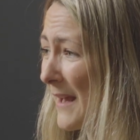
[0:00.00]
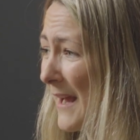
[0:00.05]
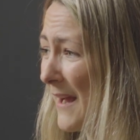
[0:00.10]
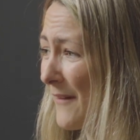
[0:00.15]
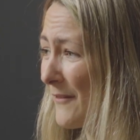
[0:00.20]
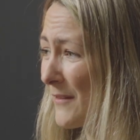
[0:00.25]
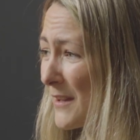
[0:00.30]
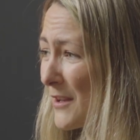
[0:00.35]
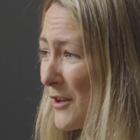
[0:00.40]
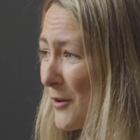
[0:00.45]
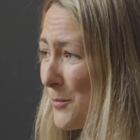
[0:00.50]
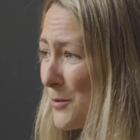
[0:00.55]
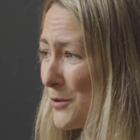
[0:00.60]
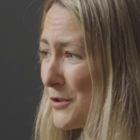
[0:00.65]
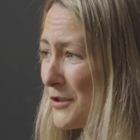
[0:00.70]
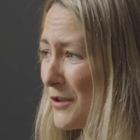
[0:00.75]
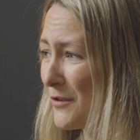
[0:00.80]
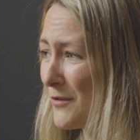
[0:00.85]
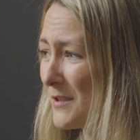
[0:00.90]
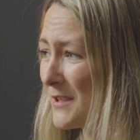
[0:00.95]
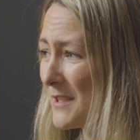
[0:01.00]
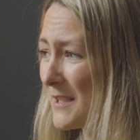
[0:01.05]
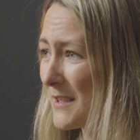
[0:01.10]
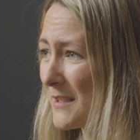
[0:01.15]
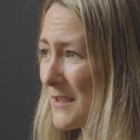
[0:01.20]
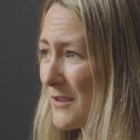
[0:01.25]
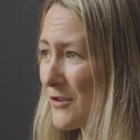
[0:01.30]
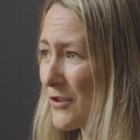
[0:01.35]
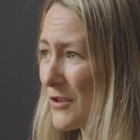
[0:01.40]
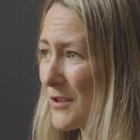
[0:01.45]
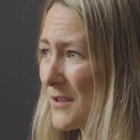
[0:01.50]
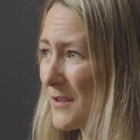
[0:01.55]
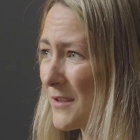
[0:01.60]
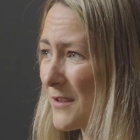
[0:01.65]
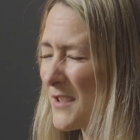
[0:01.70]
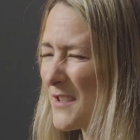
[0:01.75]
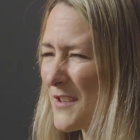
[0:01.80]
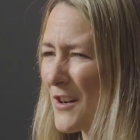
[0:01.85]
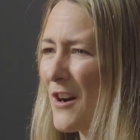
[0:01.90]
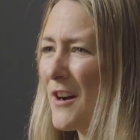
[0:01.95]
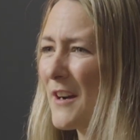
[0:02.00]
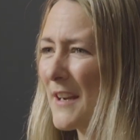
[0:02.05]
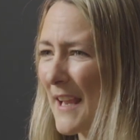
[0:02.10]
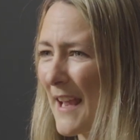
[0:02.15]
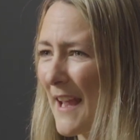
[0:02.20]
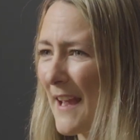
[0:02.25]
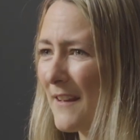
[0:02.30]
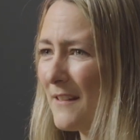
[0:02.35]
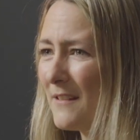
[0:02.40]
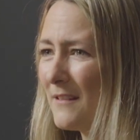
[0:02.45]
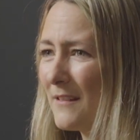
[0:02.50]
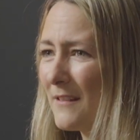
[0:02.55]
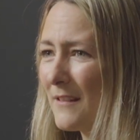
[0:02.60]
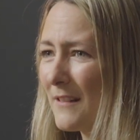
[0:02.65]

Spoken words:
having the opportunity to just start again.